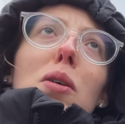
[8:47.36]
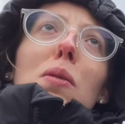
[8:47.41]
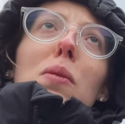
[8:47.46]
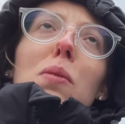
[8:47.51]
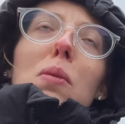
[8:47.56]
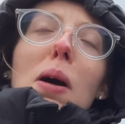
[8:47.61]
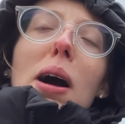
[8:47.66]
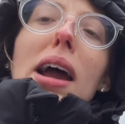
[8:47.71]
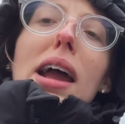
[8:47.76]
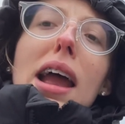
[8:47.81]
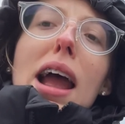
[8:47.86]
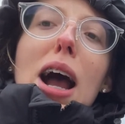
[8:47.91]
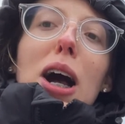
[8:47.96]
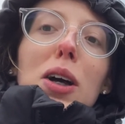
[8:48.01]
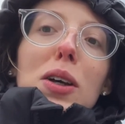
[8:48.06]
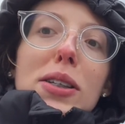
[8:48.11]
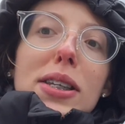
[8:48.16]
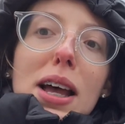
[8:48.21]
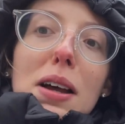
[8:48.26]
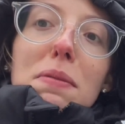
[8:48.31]
what
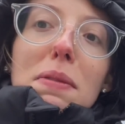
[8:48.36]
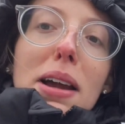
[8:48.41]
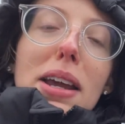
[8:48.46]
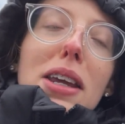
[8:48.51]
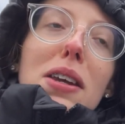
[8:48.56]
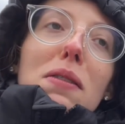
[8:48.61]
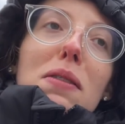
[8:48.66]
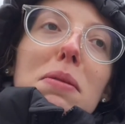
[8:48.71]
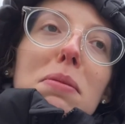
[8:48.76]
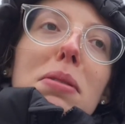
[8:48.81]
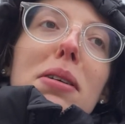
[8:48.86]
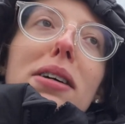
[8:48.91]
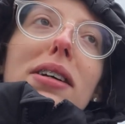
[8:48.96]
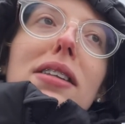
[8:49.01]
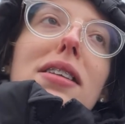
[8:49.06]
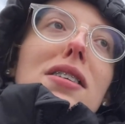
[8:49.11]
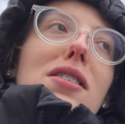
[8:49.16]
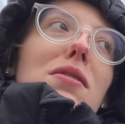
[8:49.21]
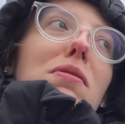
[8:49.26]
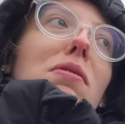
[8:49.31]
else have I even put
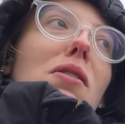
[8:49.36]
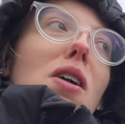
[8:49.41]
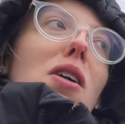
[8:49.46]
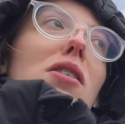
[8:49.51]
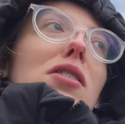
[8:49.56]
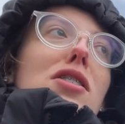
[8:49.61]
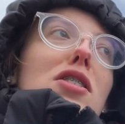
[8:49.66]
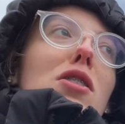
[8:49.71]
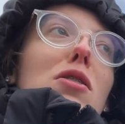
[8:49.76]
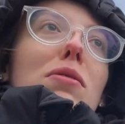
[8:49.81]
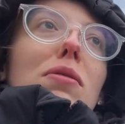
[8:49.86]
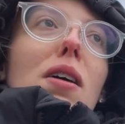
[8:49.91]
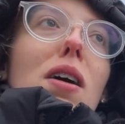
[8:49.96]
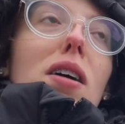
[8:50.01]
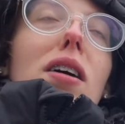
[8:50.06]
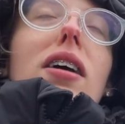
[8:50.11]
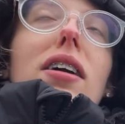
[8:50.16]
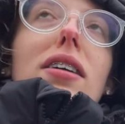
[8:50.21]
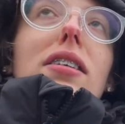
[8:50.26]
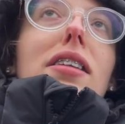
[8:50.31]
in this vlog so
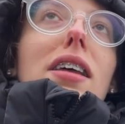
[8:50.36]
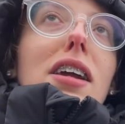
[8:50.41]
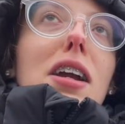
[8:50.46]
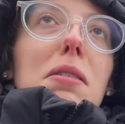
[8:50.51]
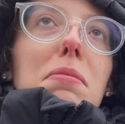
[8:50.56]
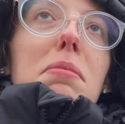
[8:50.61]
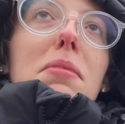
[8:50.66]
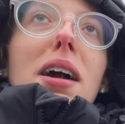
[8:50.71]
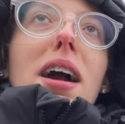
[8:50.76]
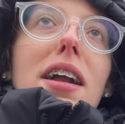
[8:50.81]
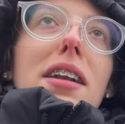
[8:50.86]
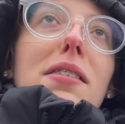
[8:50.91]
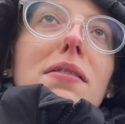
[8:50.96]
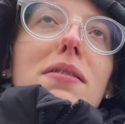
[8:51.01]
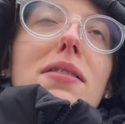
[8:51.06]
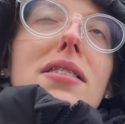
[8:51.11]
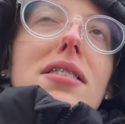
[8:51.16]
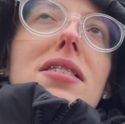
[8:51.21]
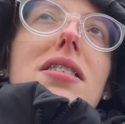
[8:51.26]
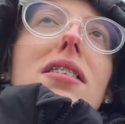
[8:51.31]
far? Like, I'm kind of
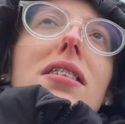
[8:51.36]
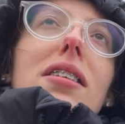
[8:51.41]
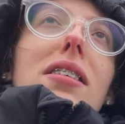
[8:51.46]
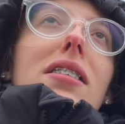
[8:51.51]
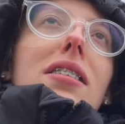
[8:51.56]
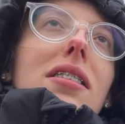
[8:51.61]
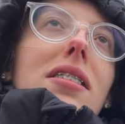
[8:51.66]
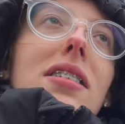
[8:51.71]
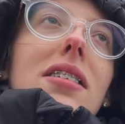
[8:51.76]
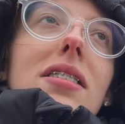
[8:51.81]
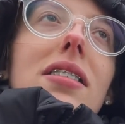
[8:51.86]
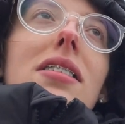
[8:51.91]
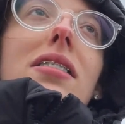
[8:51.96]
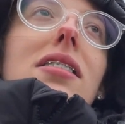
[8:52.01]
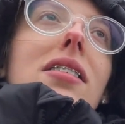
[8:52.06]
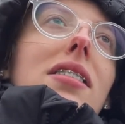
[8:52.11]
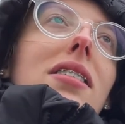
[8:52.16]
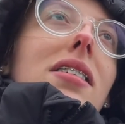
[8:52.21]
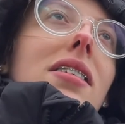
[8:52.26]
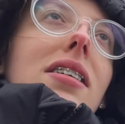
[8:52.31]

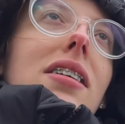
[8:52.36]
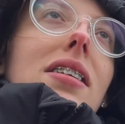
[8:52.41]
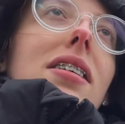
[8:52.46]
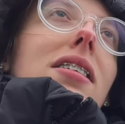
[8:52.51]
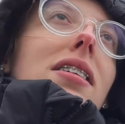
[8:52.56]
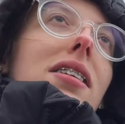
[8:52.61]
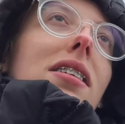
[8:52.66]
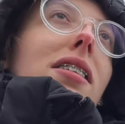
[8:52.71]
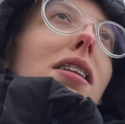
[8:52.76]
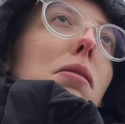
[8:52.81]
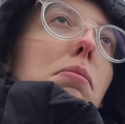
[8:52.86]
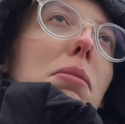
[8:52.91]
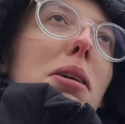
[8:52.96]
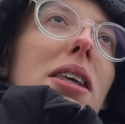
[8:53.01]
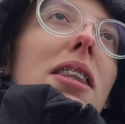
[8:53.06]
concerned. Let me